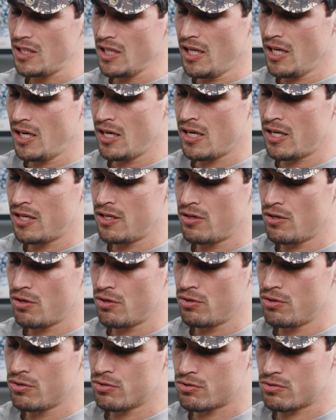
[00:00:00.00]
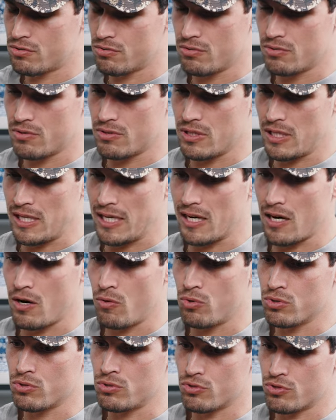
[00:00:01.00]
and I noticed like I
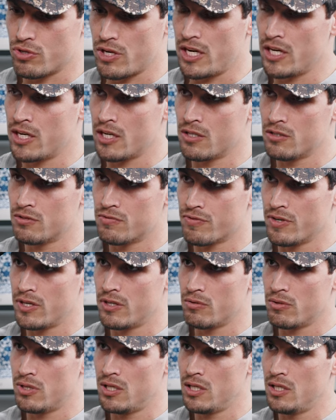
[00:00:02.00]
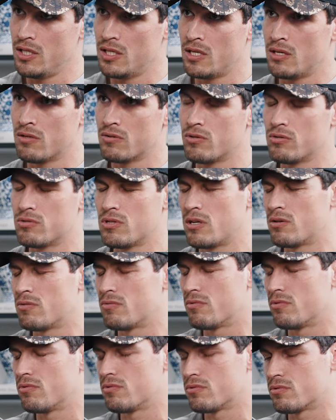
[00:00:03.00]
wasn't training as frequently, and because I'd
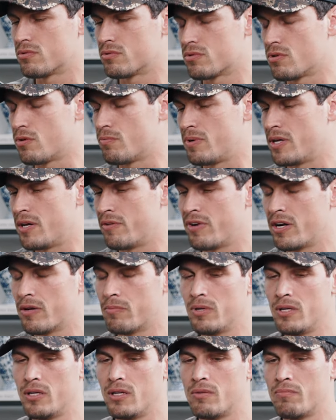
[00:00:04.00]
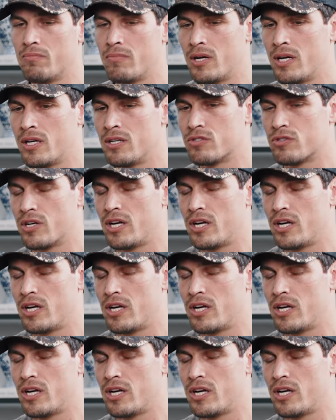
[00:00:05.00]
stopped playing rugby, and my mm.